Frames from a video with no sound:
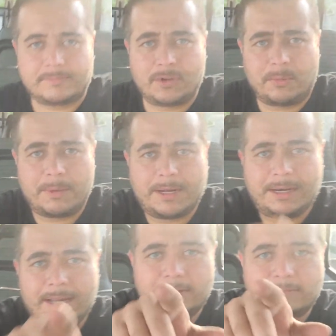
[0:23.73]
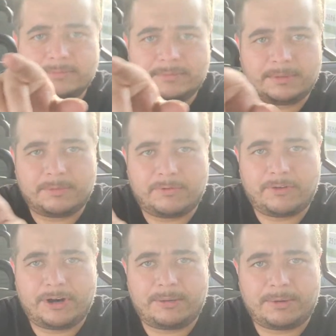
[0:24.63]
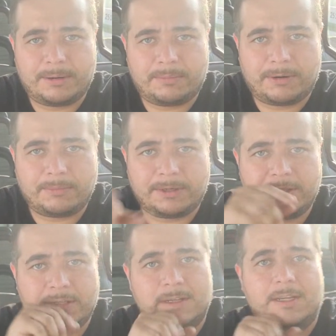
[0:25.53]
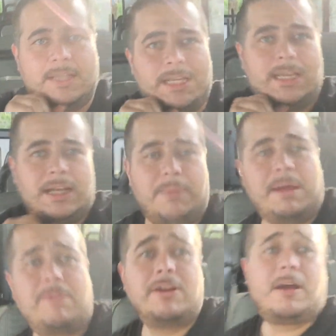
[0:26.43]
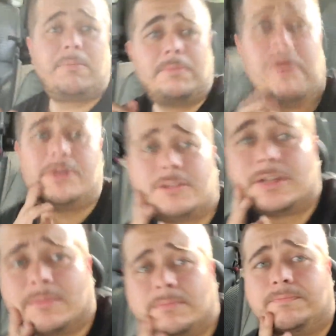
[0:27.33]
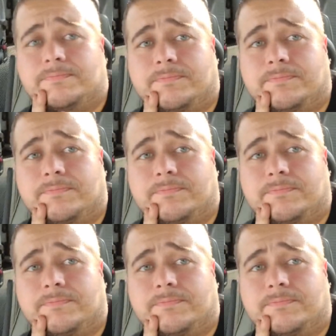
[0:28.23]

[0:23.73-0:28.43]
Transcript: Don't mind that. I'm over here at my apartment. I'm having a couple beers and I'm